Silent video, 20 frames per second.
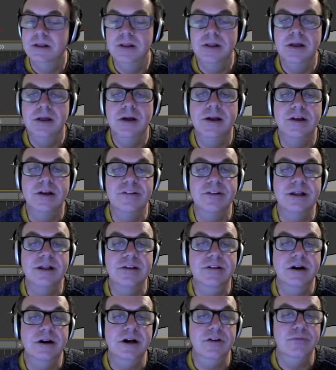Okay, so
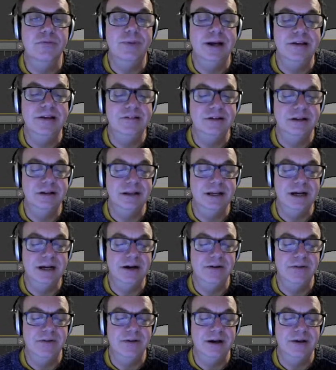that's kind of basically
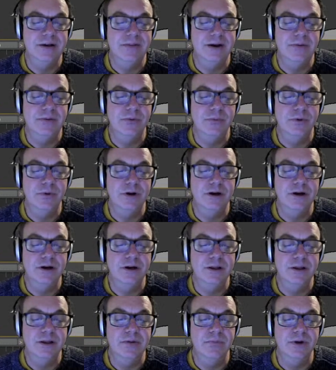how that would
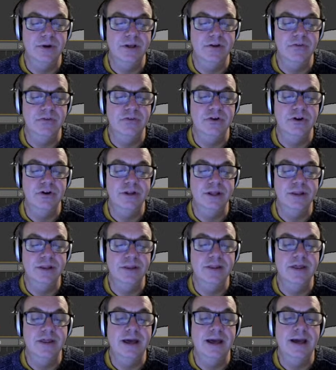work, and then when you've got it
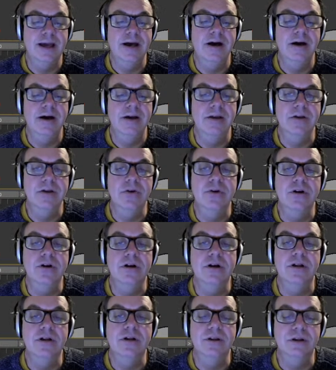there, you
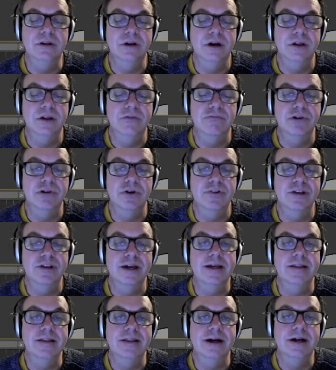can kind of
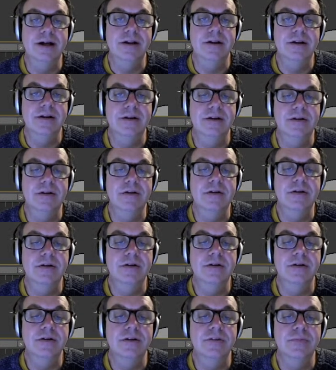rotate that
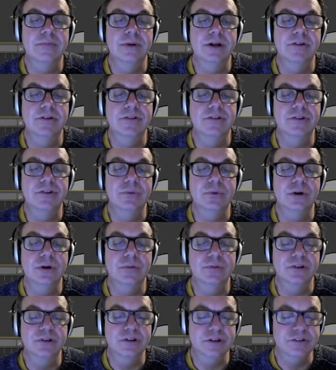as much as you
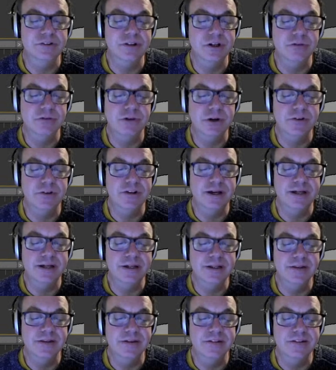want, because it's going to rotate
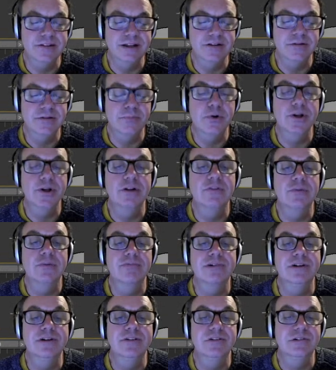in the center point of the
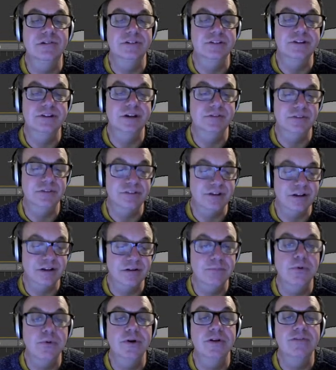printer instead of the
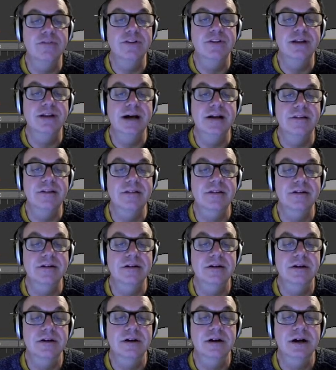center point of the desk,
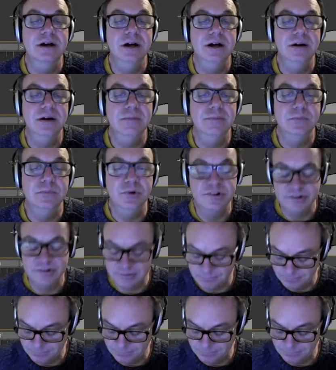which is